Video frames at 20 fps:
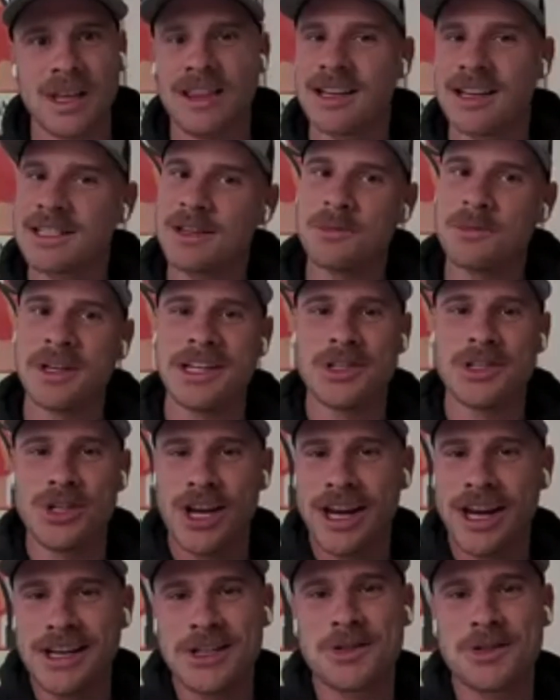It doesn't really
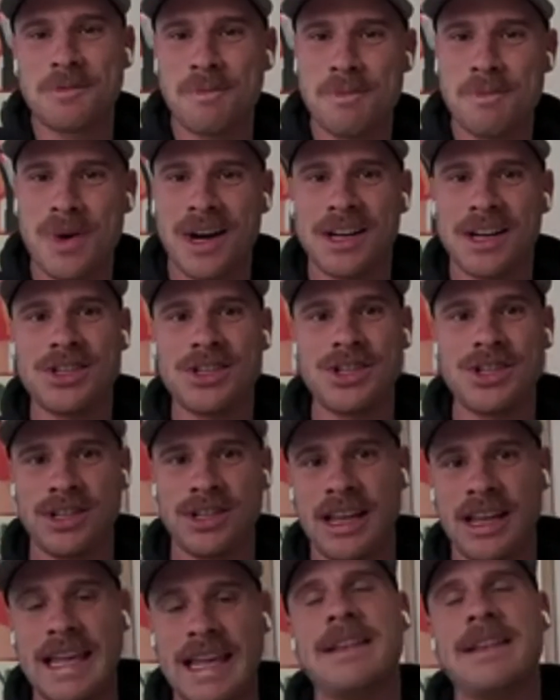change much.